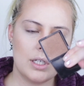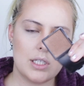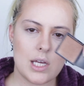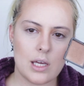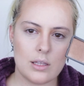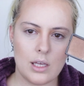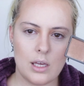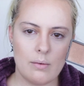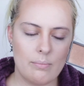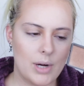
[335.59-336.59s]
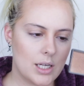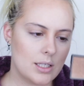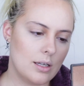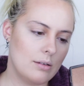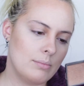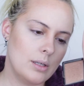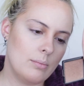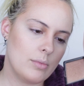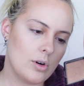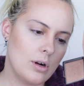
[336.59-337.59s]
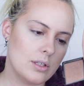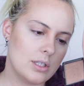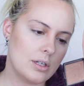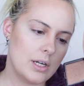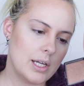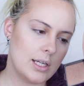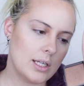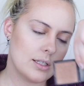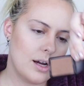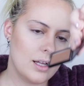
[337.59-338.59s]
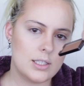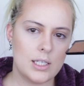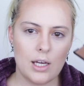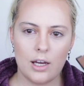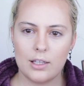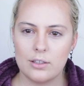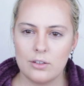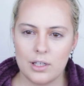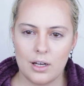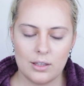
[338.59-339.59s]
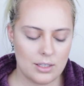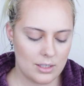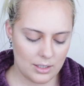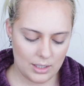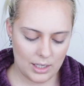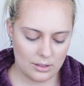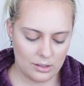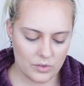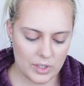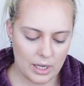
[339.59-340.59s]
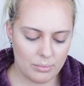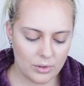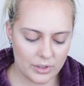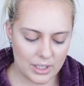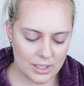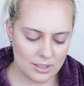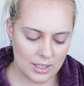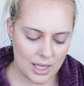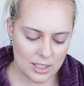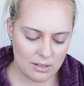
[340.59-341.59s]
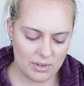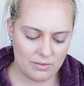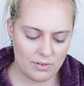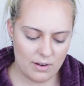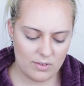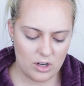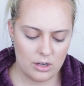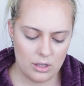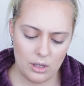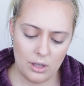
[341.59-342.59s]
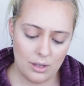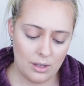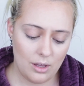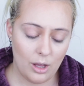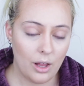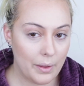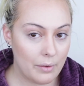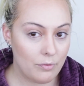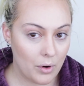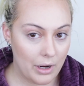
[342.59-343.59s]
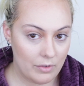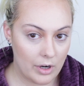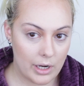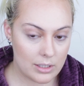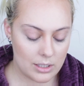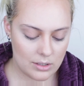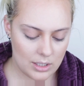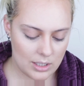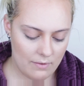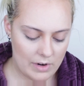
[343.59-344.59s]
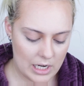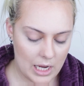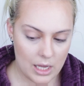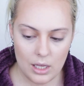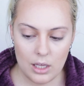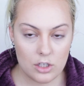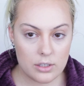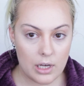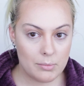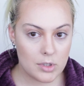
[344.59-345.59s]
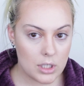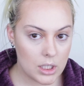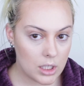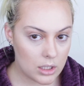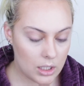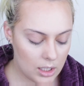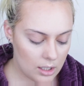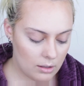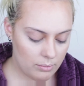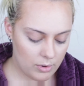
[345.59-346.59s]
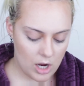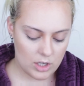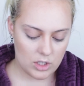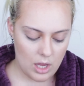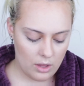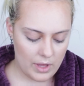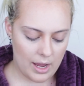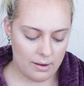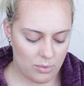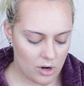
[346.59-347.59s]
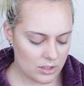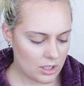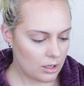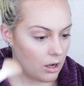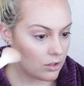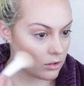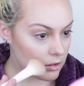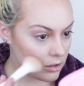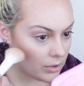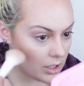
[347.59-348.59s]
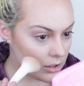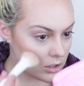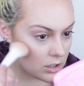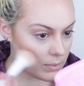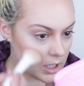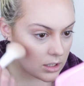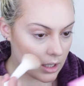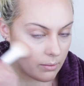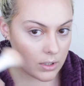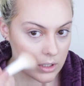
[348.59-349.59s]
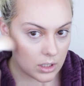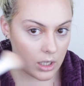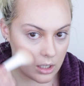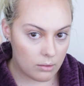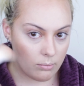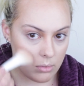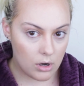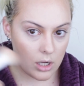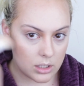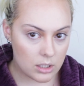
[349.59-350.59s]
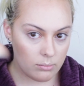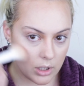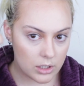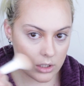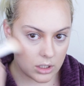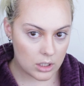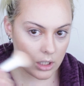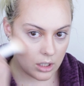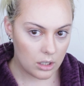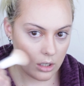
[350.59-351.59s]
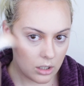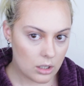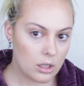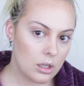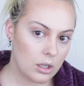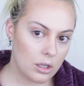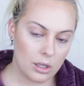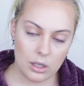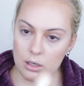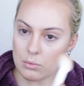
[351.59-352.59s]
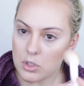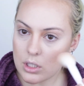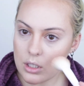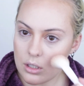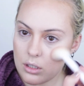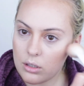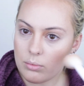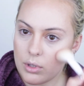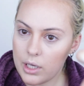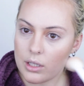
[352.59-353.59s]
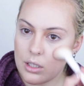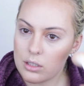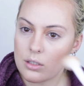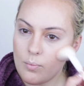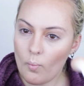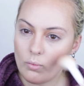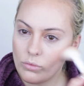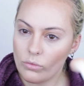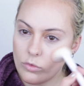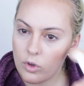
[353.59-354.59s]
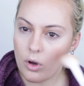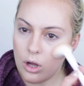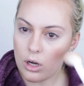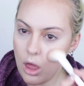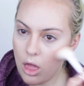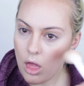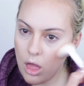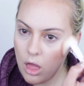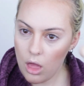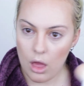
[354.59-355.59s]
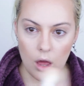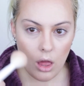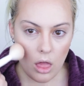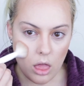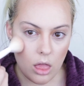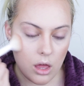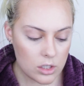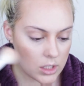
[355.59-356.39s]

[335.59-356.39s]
gonna take the Buxom Bronzer in Tati. I literally got this like little sample and it just lasted me forever. Like forever. I used to use this every day. So I'm using the brush that I bronzed and contoured with just because I want a bronzy blush today. And I'm just gonna apply this on the